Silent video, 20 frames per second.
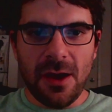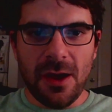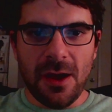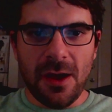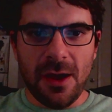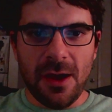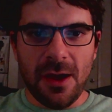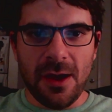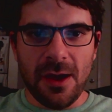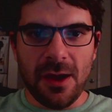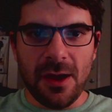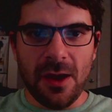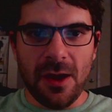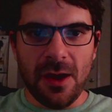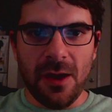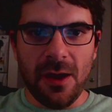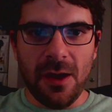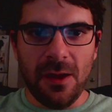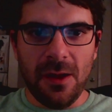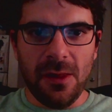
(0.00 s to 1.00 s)

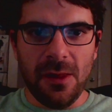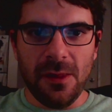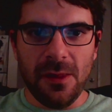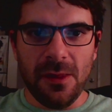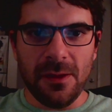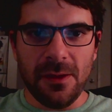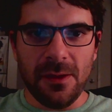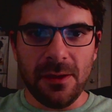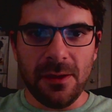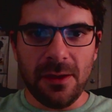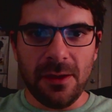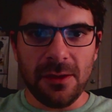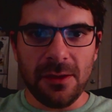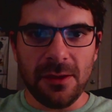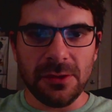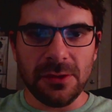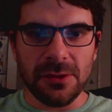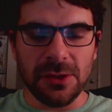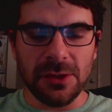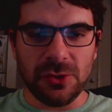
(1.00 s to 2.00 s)
all
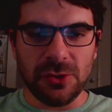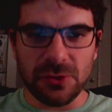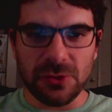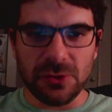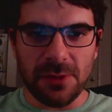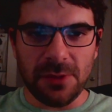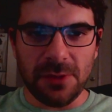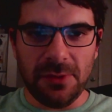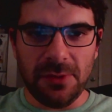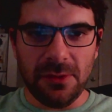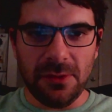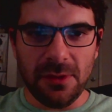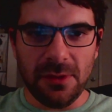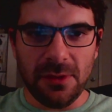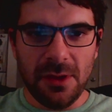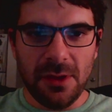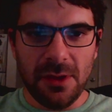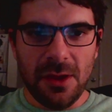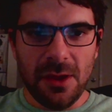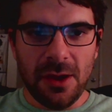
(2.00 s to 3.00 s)
contribute
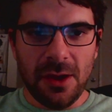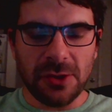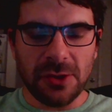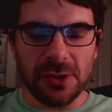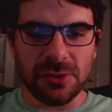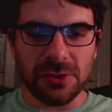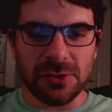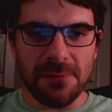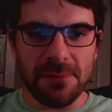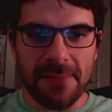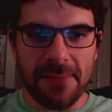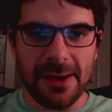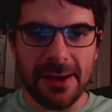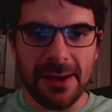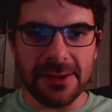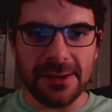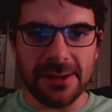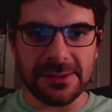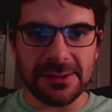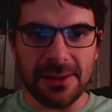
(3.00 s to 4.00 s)
a
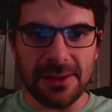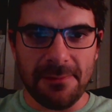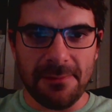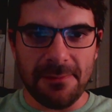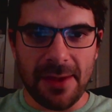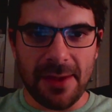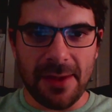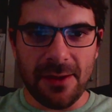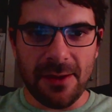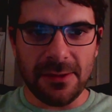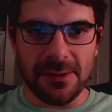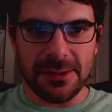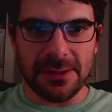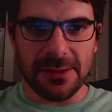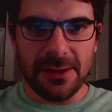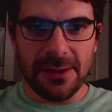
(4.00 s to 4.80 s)
tremendous amount